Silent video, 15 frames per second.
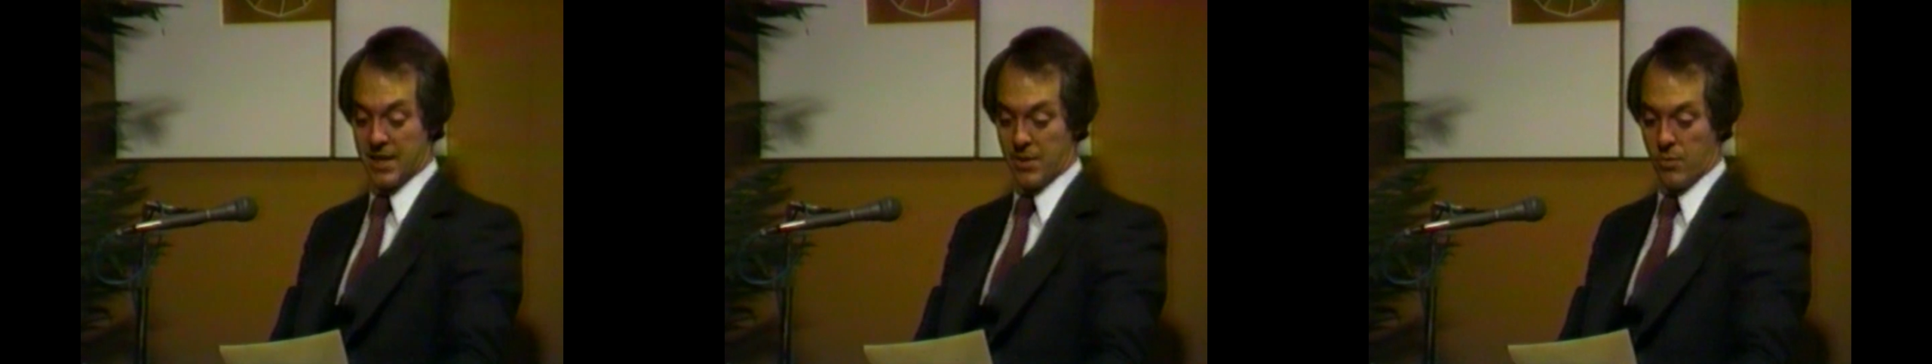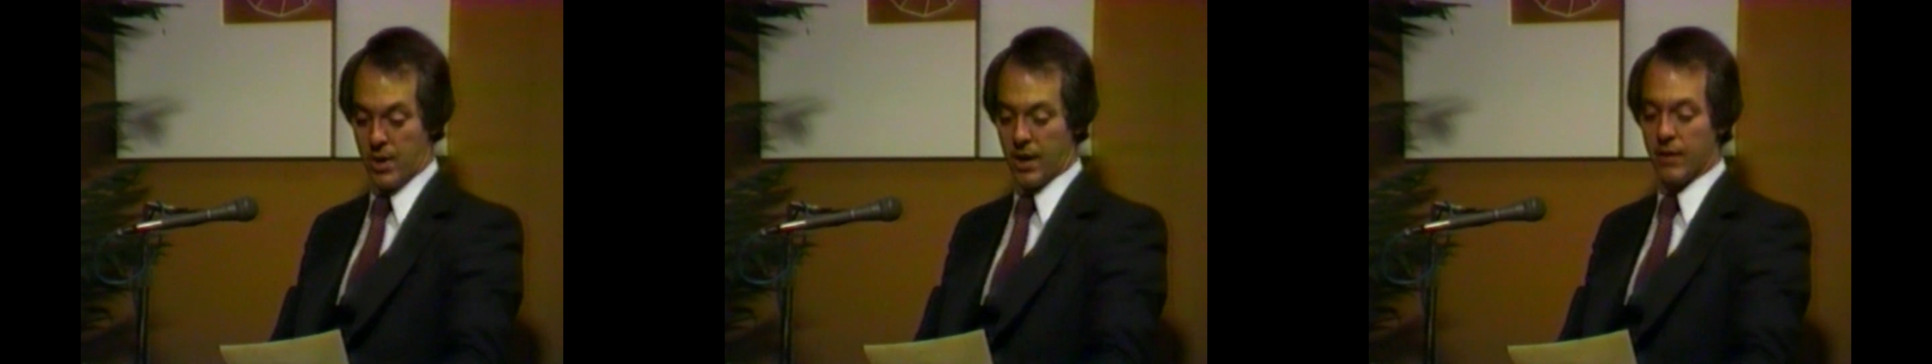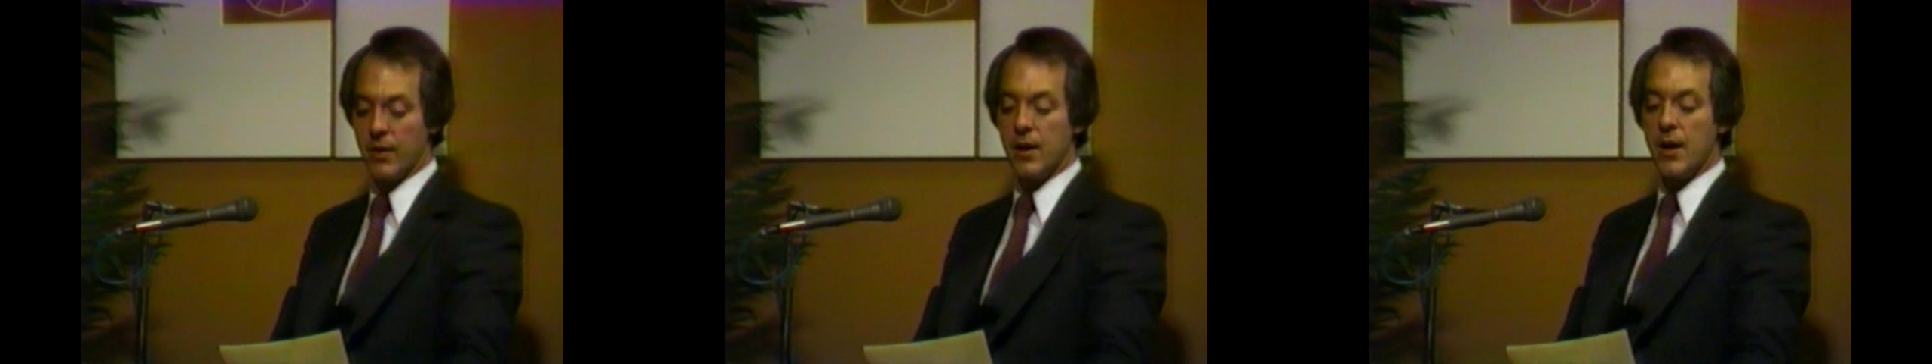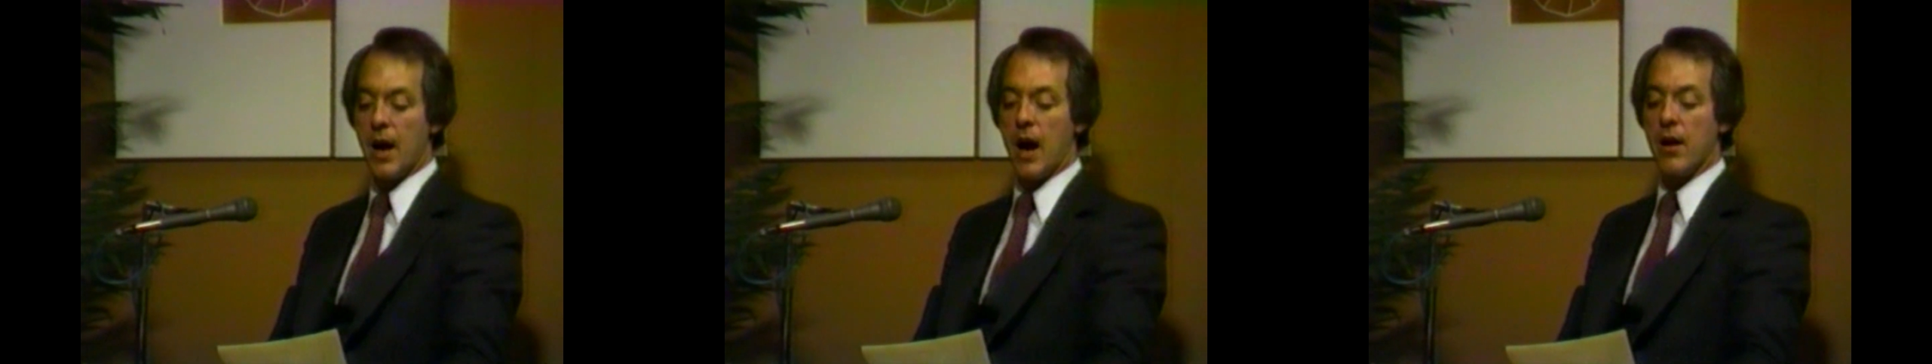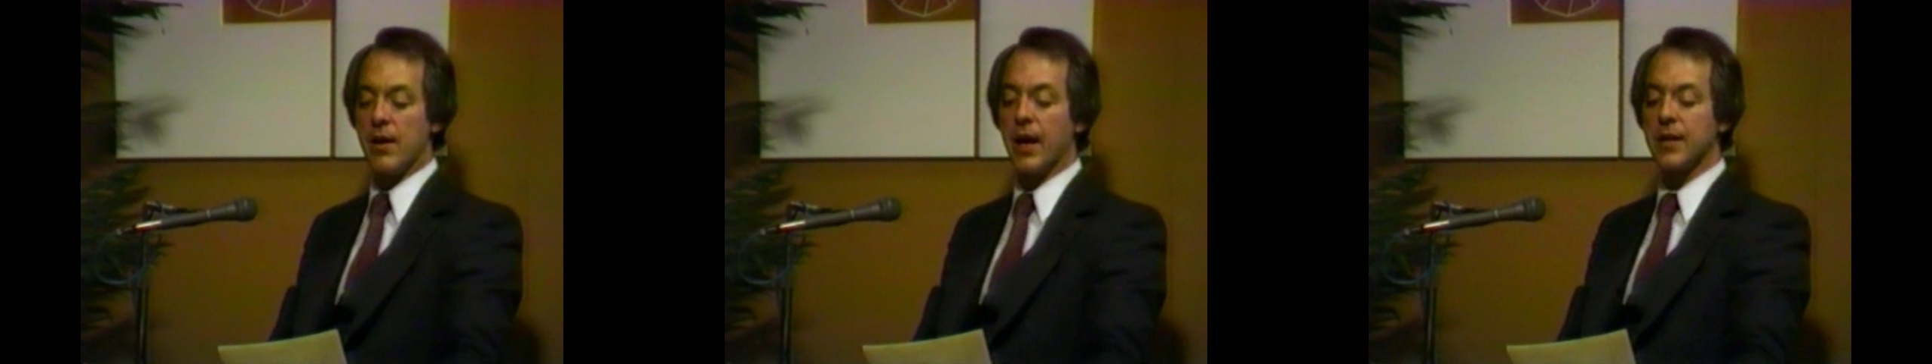anywhere.
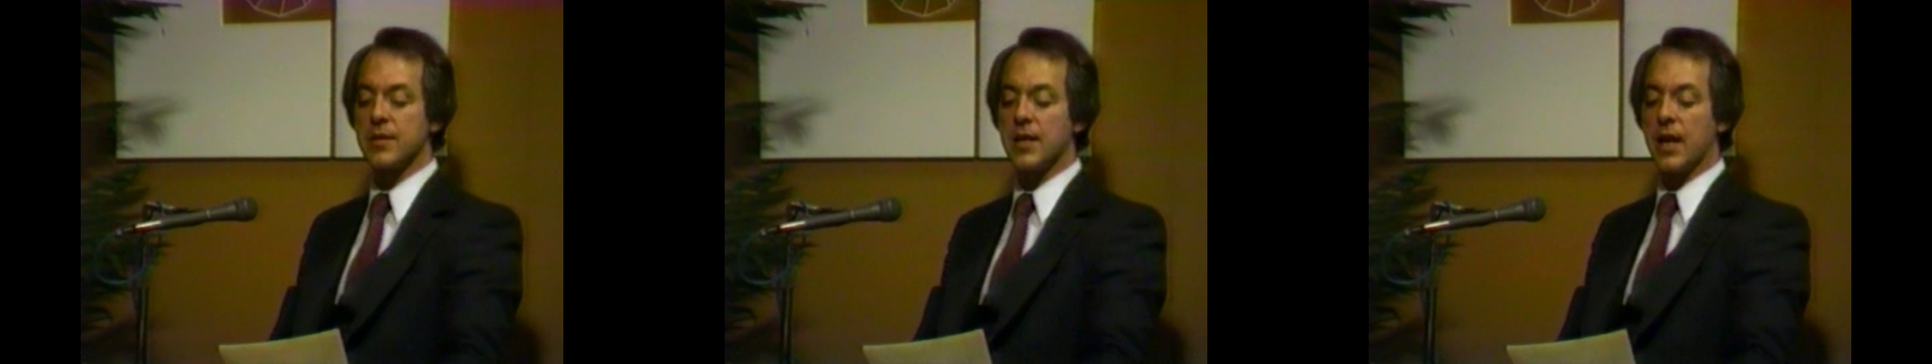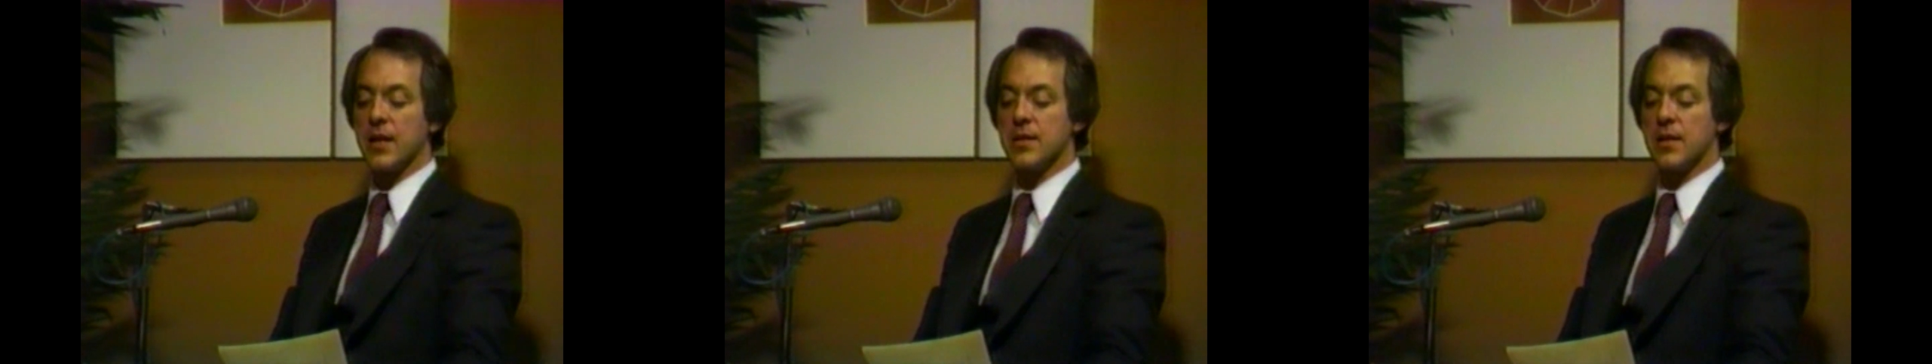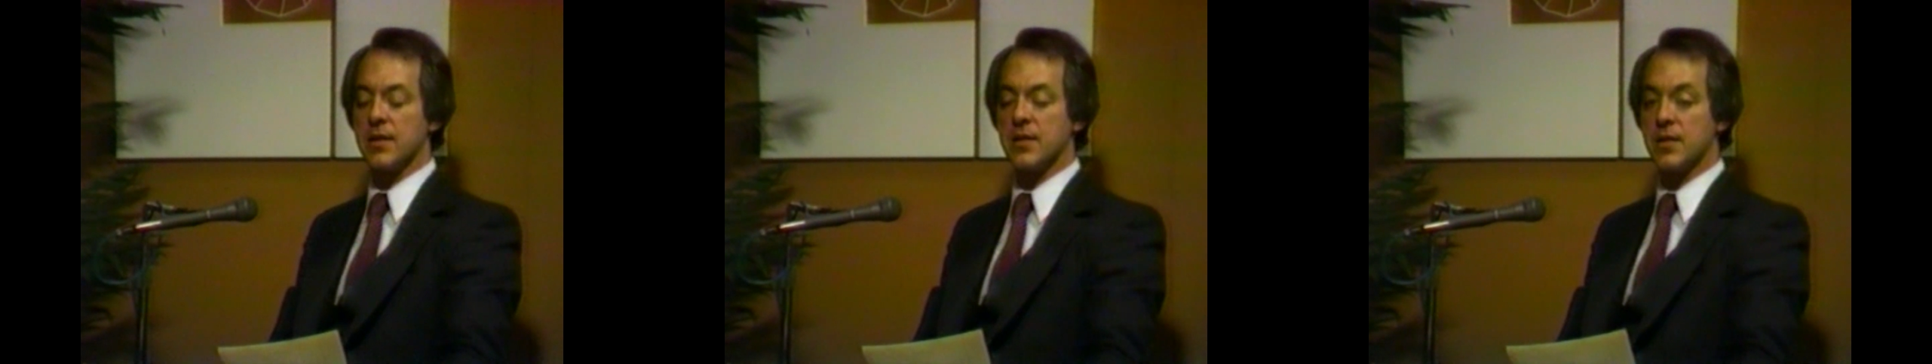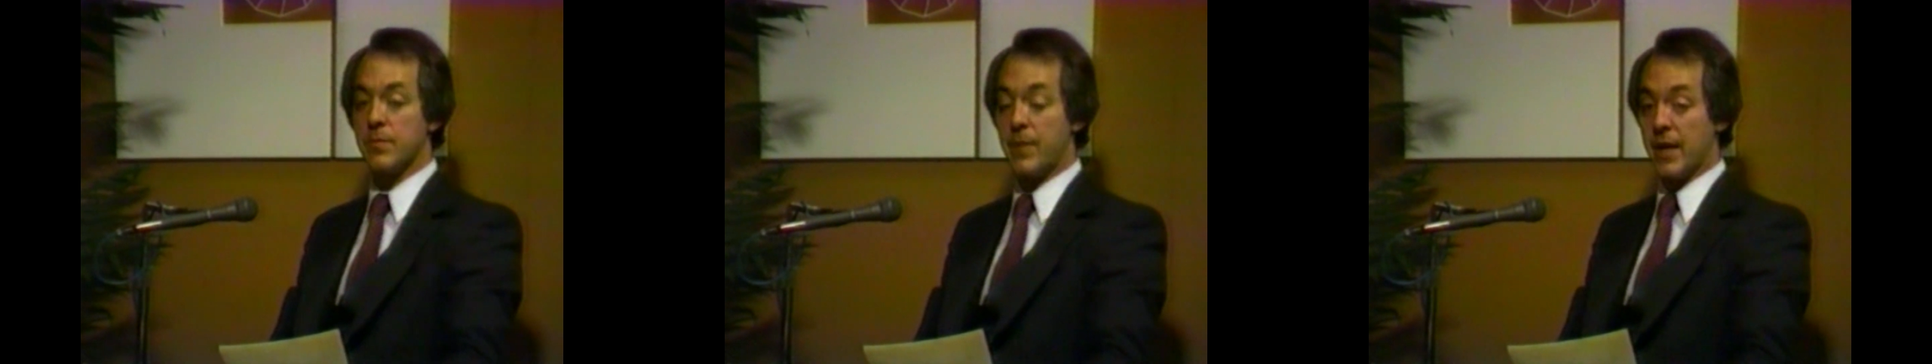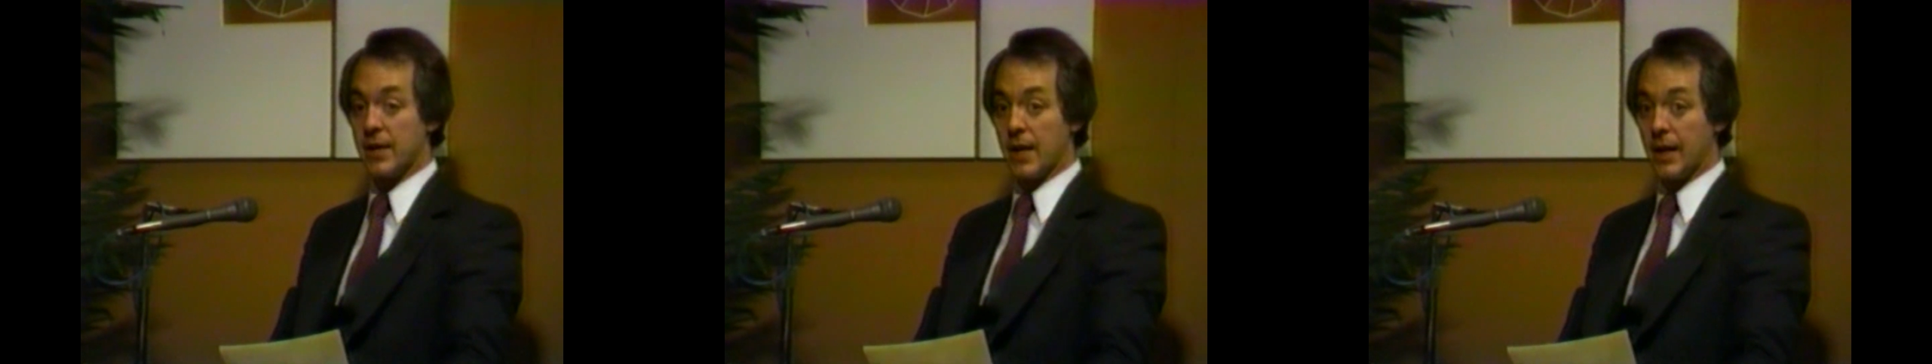Our next guest has
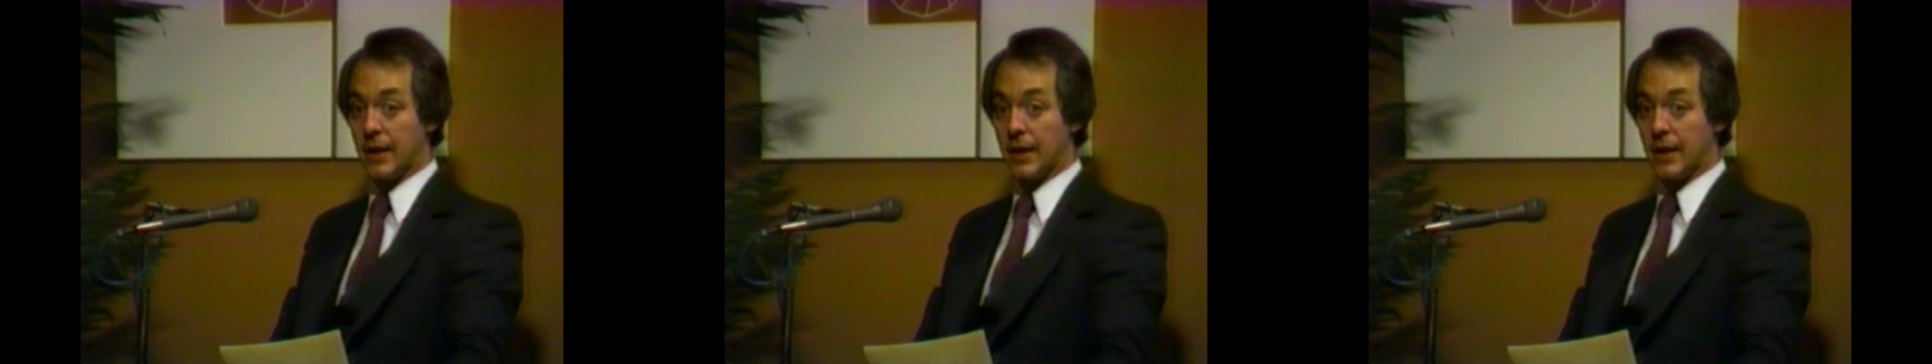spent